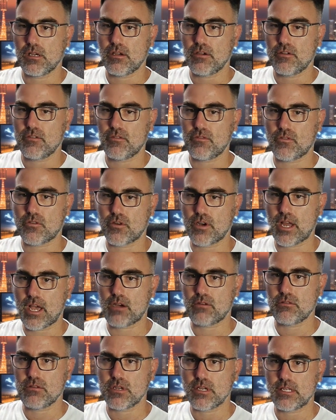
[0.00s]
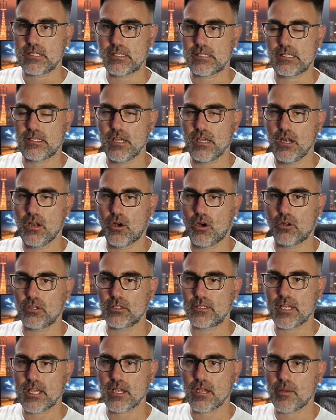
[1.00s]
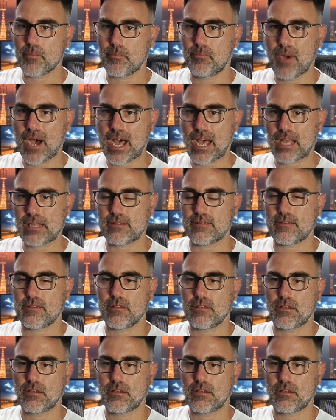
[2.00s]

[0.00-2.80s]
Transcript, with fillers: For now, still holding, but